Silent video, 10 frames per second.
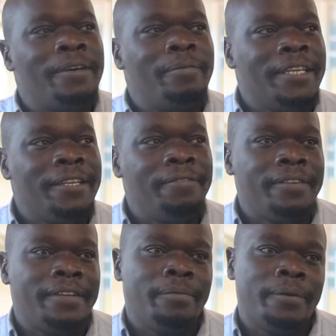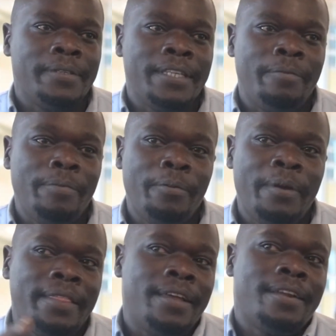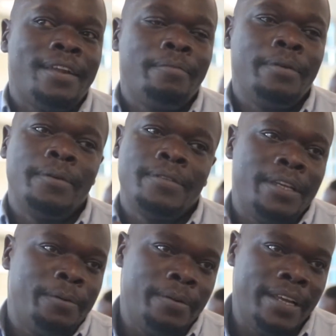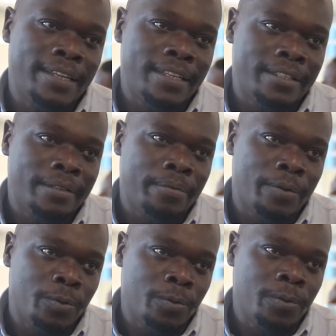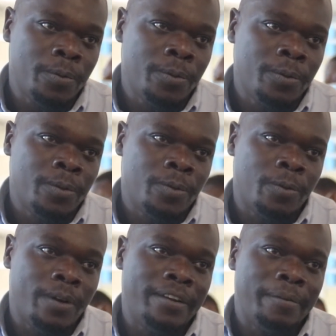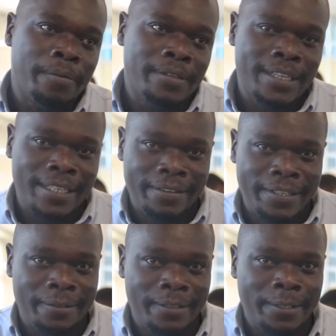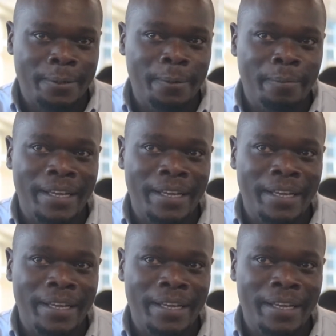could have been different because there are people who were in that club because they could get a trip or two to go and report the activities of the school.